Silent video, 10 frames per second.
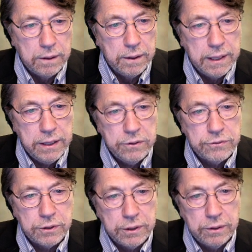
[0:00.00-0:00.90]
I'm
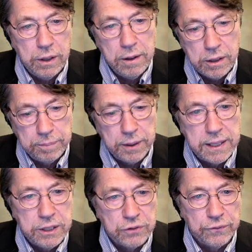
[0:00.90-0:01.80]
going to
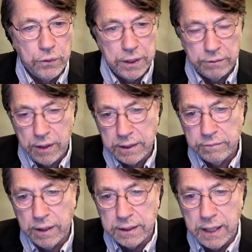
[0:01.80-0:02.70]
play this for you
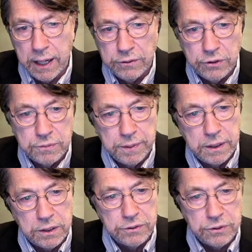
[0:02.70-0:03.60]
right now, just
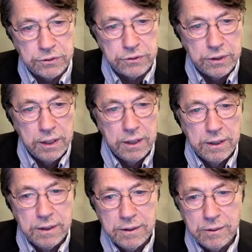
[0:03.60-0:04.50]
because this is
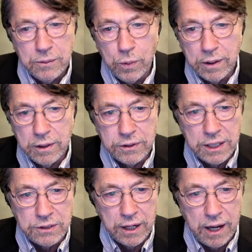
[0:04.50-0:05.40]
one of the
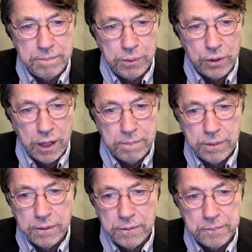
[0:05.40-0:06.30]
things that I put
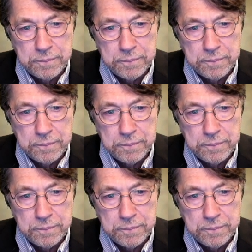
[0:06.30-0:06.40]
up.